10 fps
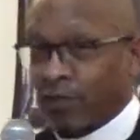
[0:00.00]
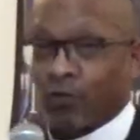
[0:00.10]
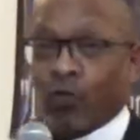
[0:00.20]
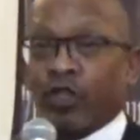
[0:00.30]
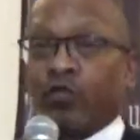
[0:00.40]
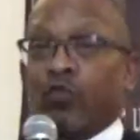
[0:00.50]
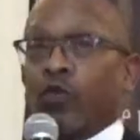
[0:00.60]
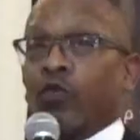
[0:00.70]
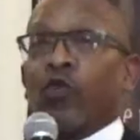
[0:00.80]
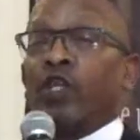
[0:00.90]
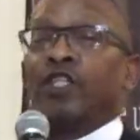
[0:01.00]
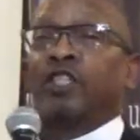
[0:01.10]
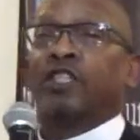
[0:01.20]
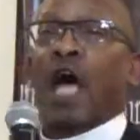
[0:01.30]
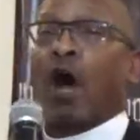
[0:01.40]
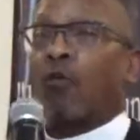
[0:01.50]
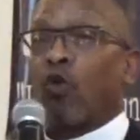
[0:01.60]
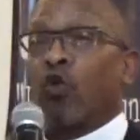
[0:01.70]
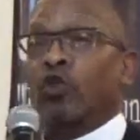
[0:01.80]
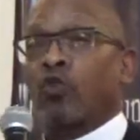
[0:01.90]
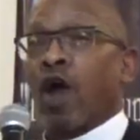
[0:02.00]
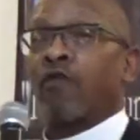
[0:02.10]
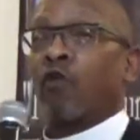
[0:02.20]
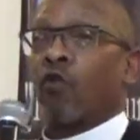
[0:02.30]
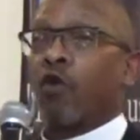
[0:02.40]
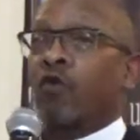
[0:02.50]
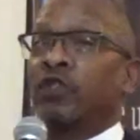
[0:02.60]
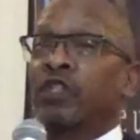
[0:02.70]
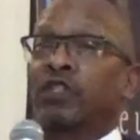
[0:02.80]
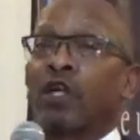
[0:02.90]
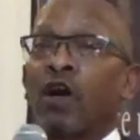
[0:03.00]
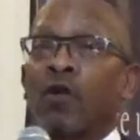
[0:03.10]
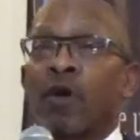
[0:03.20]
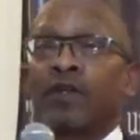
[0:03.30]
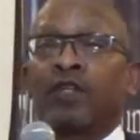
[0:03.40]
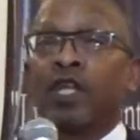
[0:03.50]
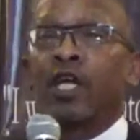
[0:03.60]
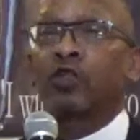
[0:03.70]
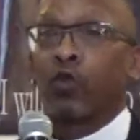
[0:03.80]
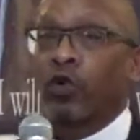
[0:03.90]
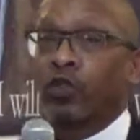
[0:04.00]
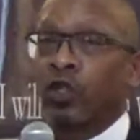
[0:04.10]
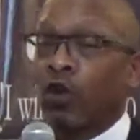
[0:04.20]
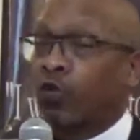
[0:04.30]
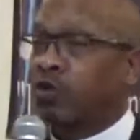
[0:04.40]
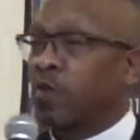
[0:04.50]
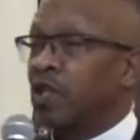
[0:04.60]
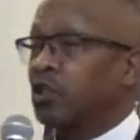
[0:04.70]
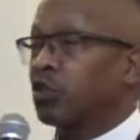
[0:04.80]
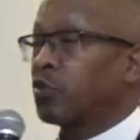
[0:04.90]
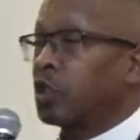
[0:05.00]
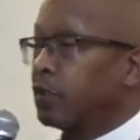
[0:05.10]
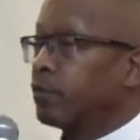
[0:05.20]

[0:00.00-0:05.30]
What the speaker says: which really just outpours right from what we were just talking about, the next word to know was ministry.